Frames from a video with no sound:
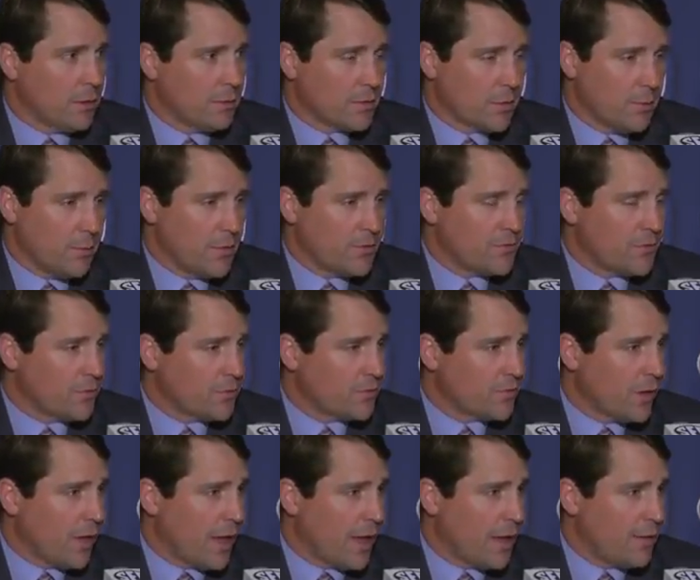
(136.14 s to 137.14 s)
Commissioner
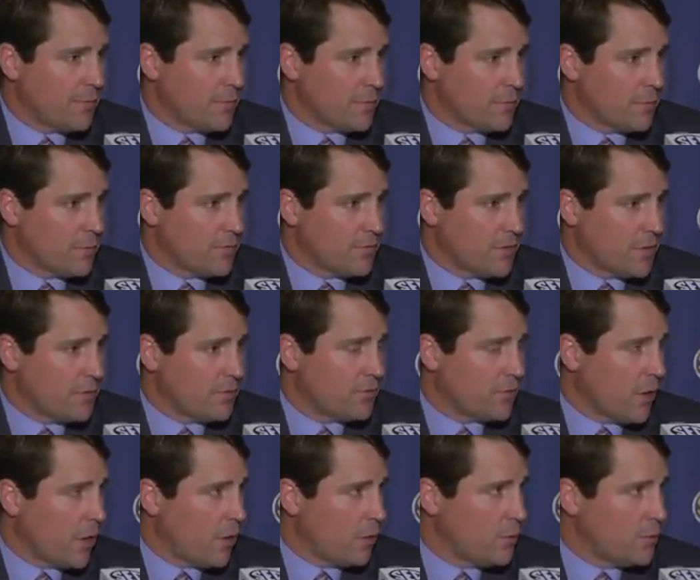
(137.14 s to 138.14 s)
Slive and Steve
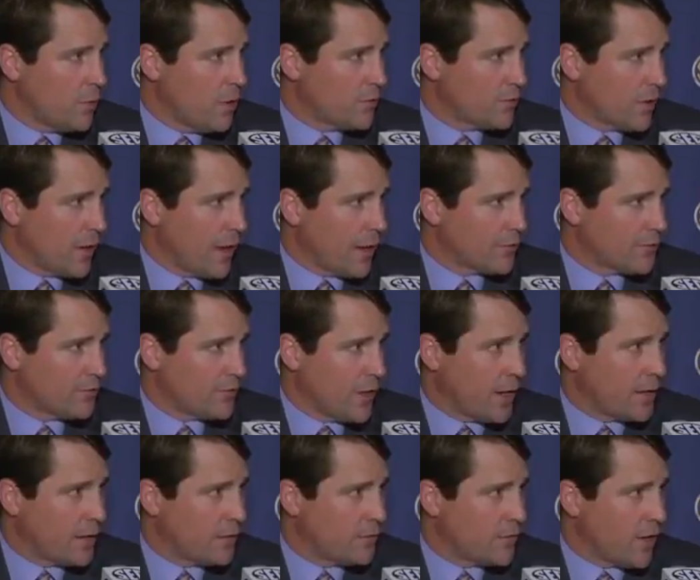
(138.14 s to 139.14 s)
Shaw, who does an
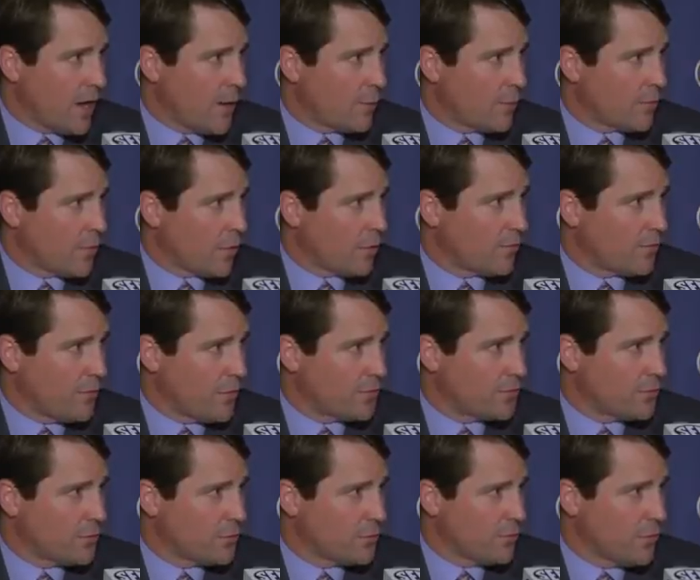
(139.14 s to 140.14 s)
outstanding job with our
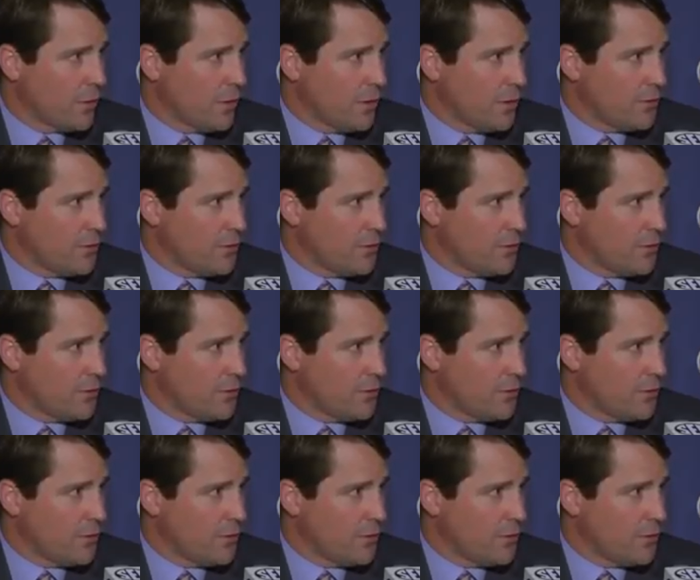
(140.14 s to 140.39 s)
officials,